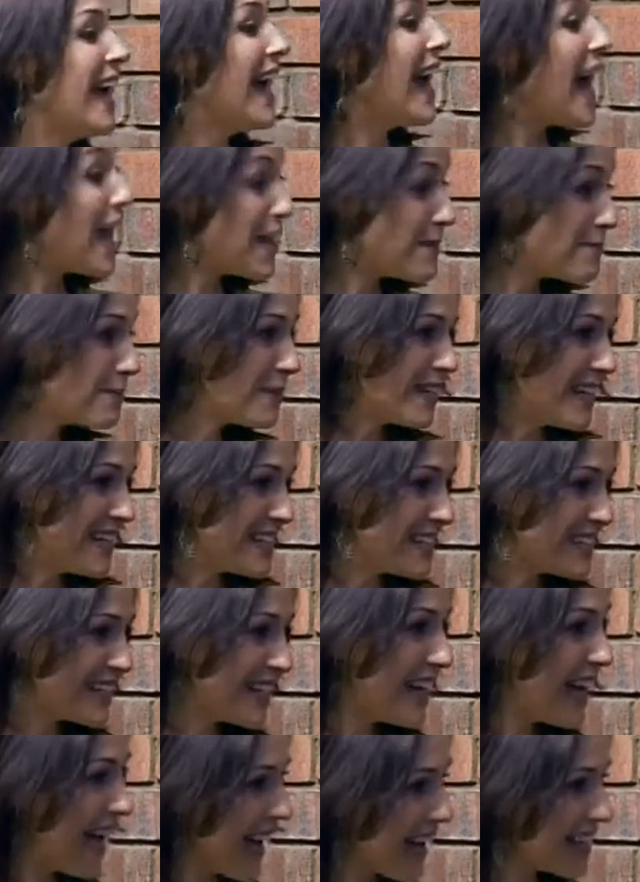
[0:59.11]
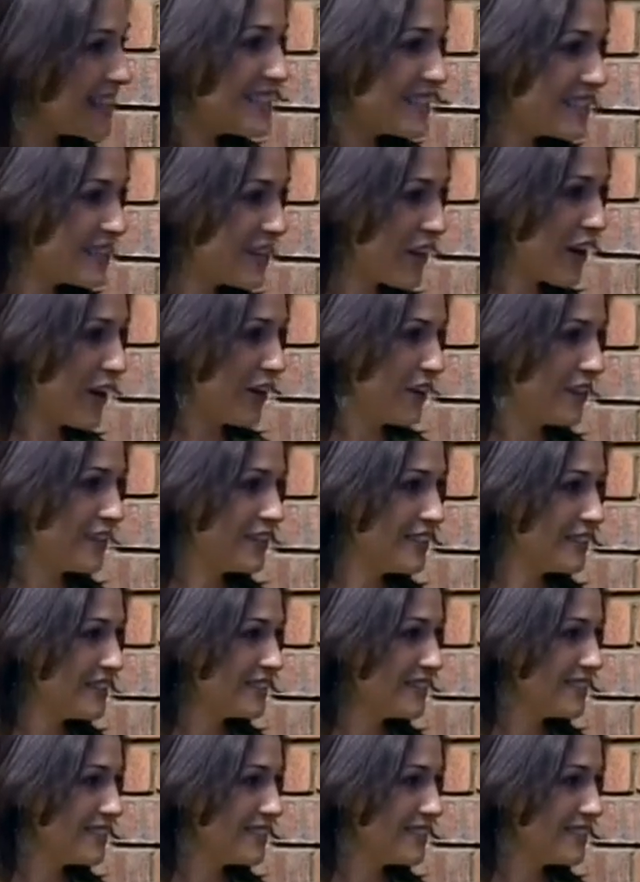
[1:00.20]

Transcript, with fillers: Hey Palessa, how did it go?